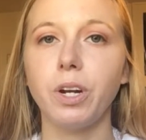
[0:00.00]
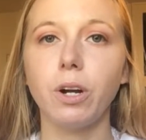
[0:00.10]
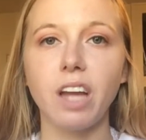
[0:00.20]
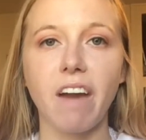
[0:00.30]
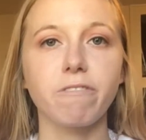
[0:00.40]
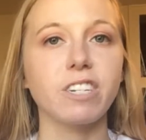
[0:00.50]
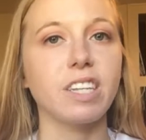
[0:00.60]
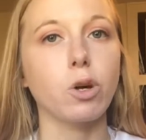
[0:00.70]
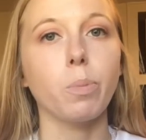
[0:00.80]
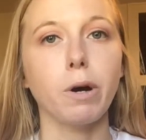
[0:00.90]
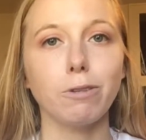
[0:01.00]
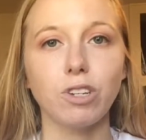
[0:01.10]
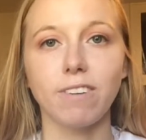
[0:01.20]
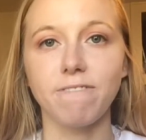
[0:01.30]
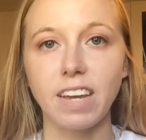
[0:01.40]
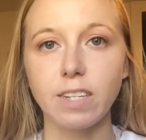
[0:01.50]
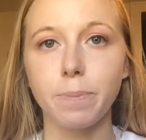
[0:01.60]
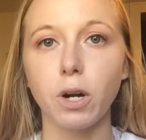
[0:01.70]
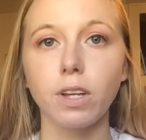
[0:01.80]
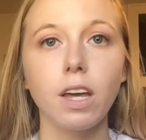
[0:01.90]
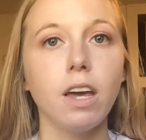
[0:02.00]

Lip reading: on every single post on Facebook.